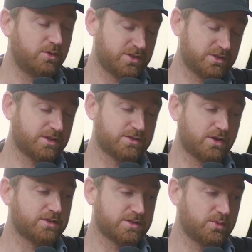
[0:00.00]
coaches and
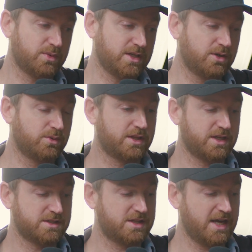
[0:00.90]
consultants that we deal
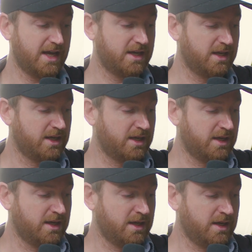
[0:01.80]
with is that
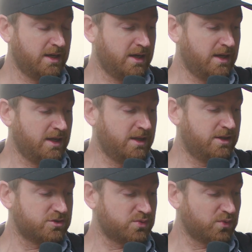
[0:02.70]

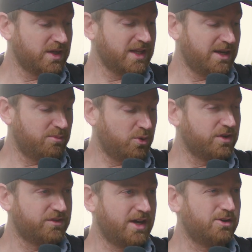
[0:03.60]
it
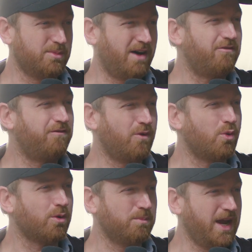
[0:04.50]
boils down to about
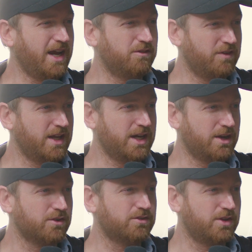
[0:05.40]
4 main
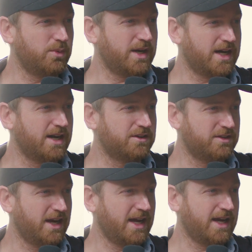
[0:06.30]
videos that we kind of
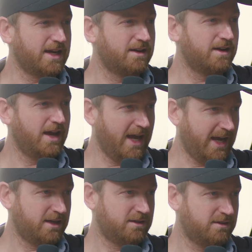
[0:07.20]
say,
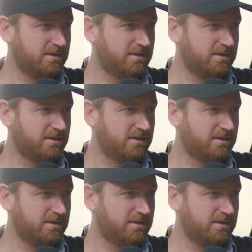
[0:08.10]
hey,